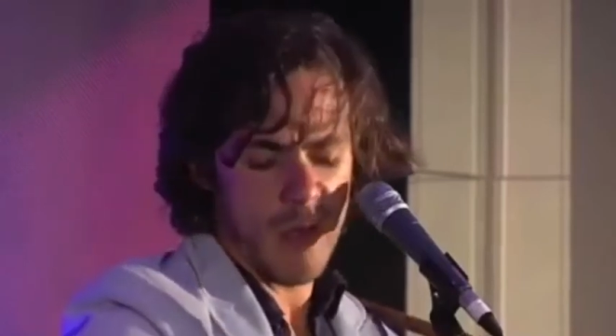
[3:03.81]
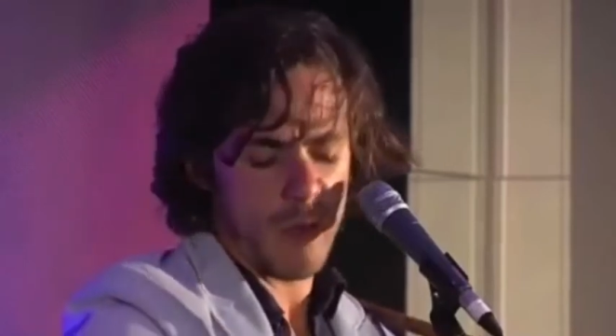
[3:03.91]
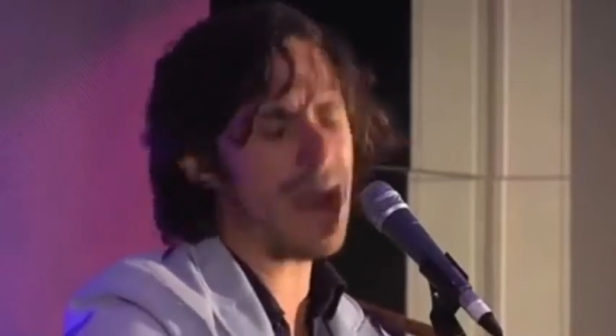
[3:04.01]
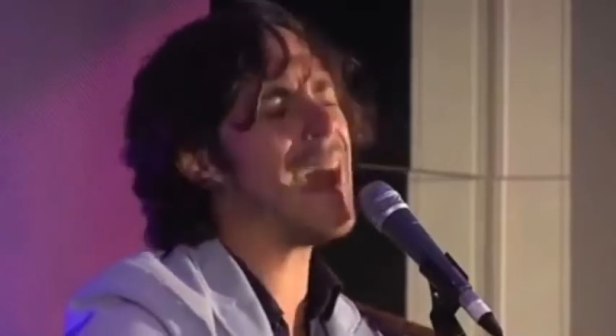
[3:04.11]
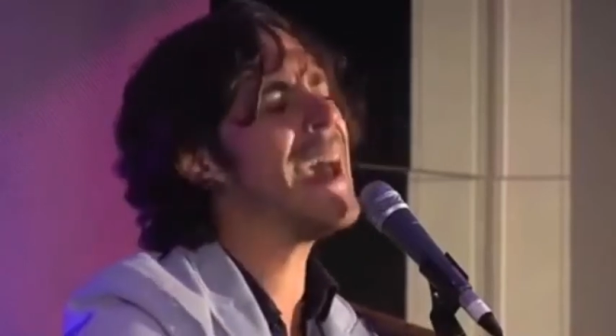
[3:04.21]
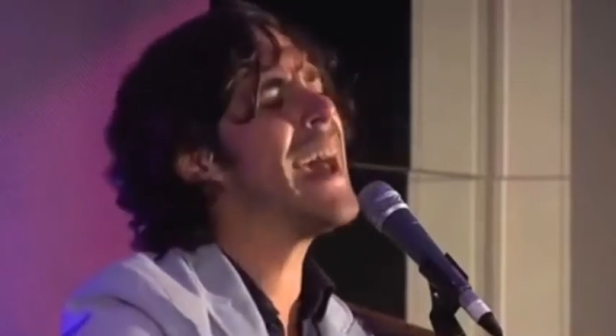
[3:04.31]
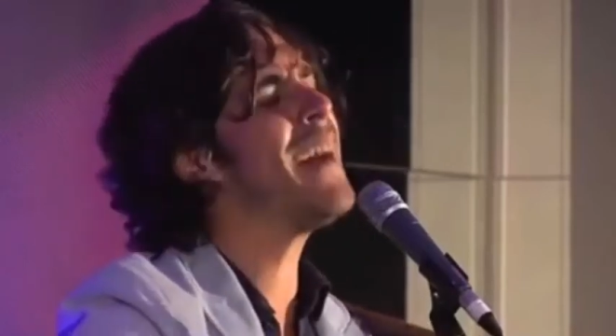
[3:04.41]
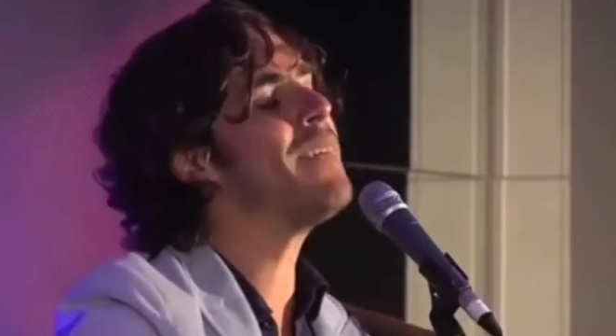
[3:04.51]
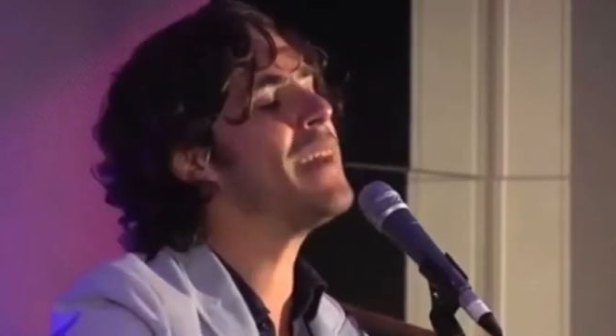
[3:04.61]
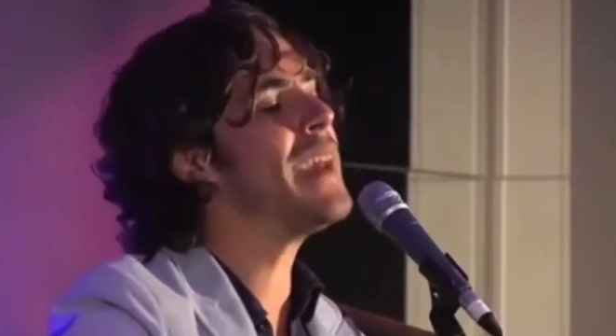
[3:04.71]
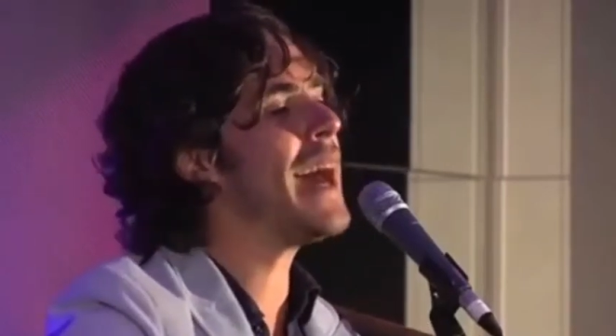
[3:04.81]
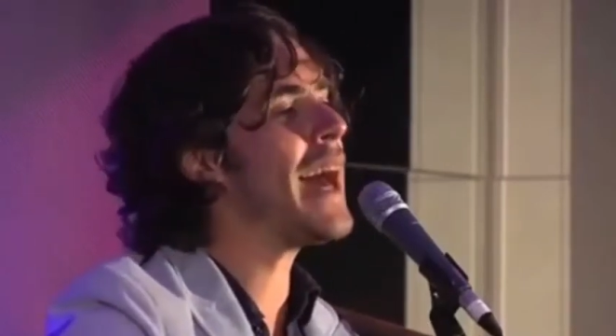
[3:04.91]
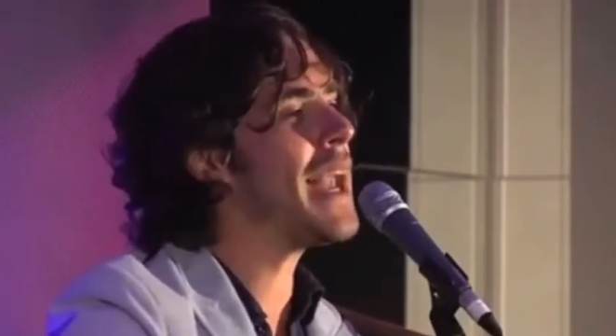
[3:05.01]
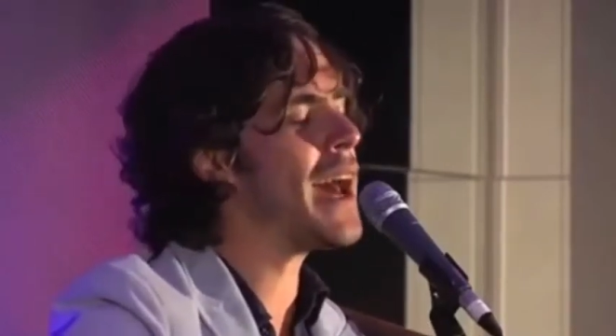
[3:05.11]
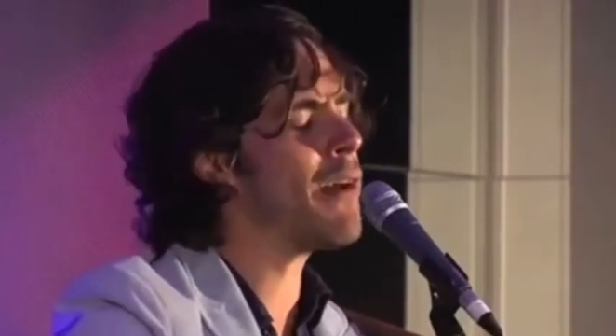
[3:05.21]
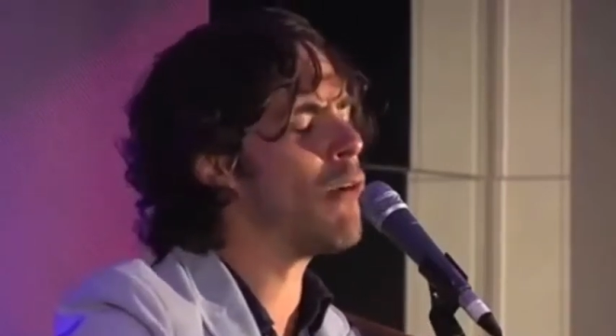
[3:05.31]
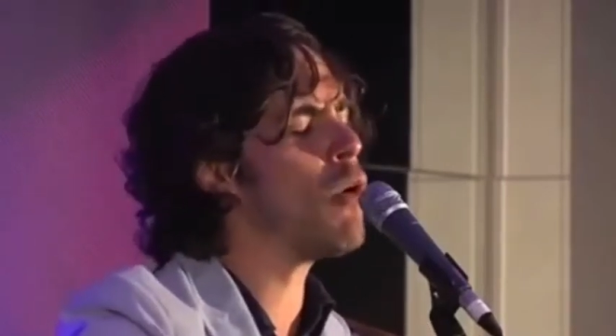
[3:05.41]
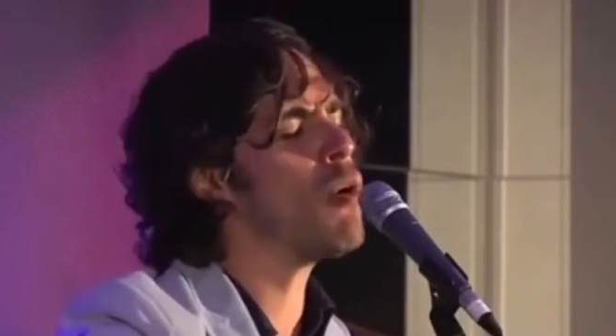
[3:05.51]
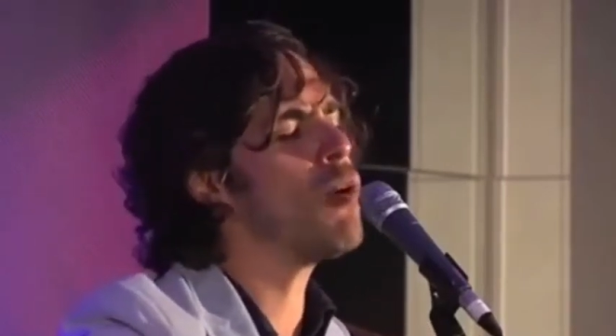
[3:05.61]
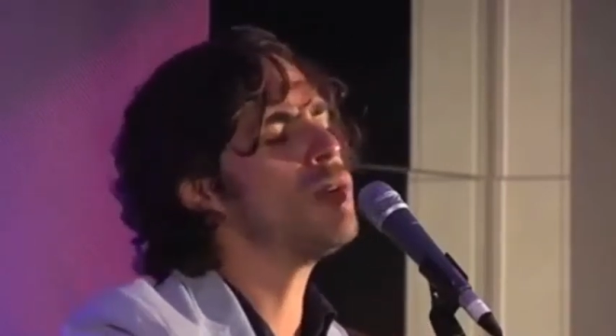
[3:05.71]
Why are we on our
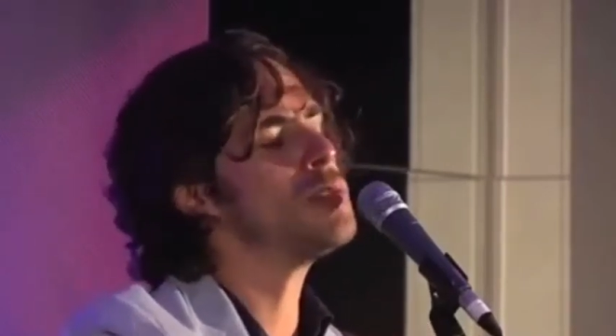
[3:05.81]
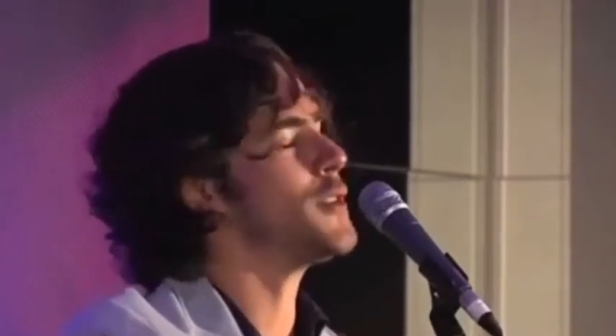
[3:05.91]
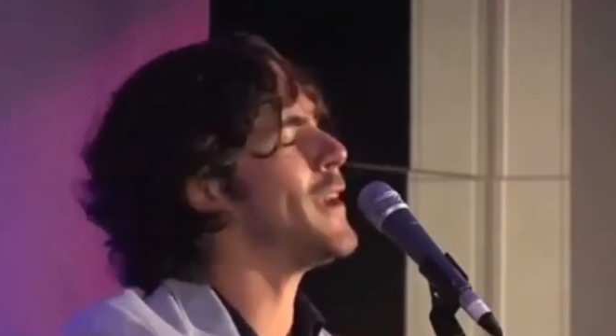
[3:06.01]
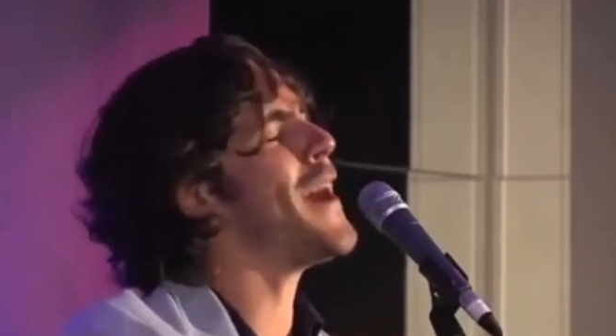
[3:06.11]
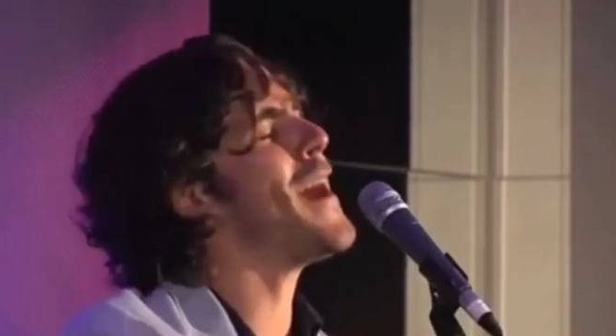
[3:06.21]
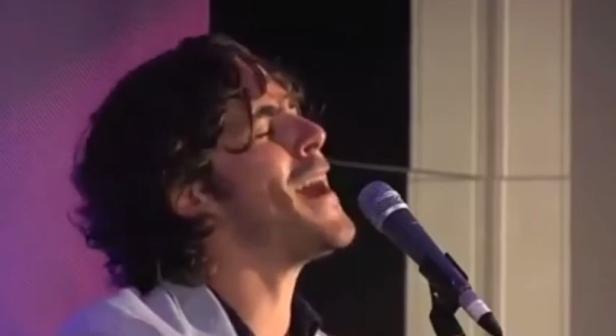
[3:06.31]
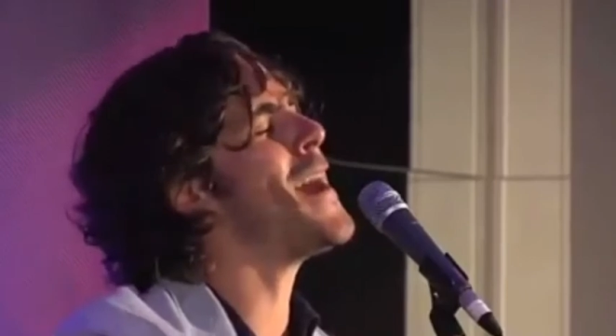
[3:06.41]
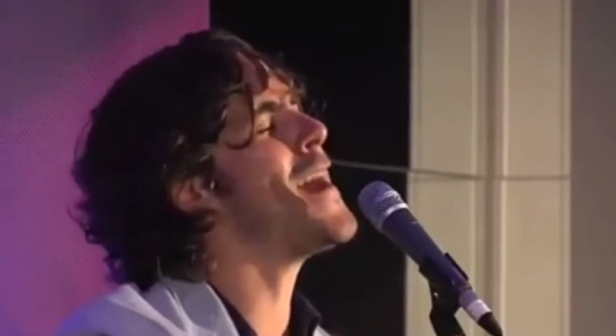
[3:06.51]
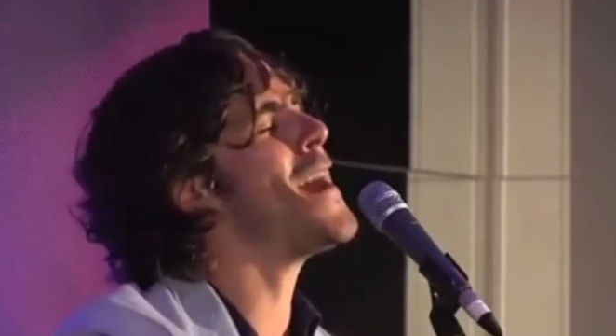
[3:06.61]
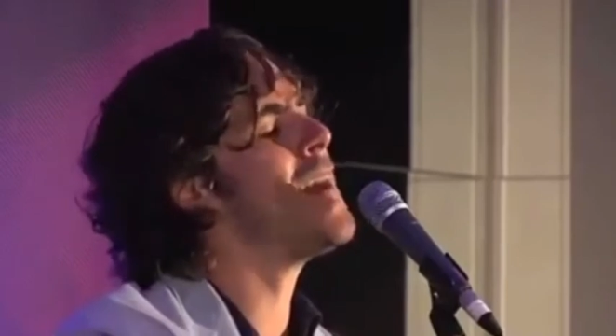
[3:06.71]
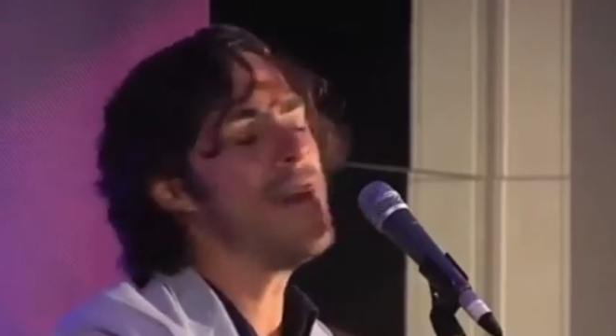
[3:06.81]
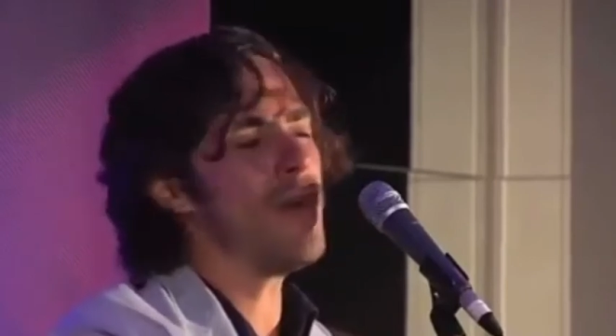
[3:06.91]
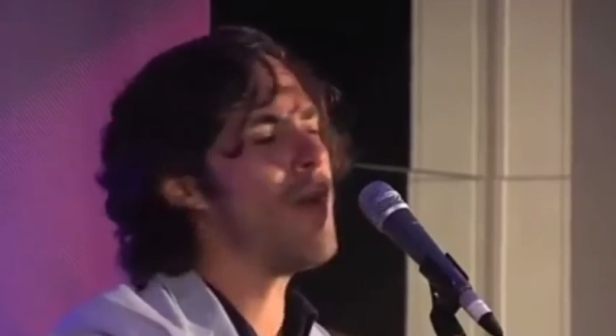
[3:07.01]
own? Stay.